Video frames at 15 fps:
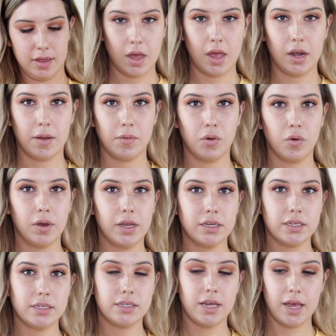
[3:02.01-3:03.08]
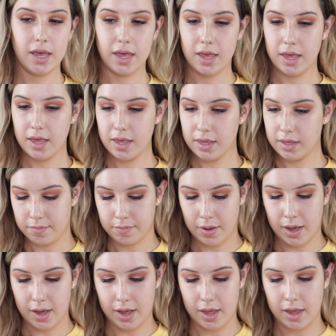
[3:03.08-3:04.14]
And I'm going to take
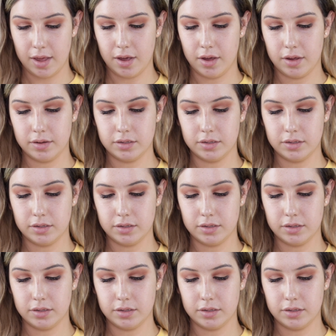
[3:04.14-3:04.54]
my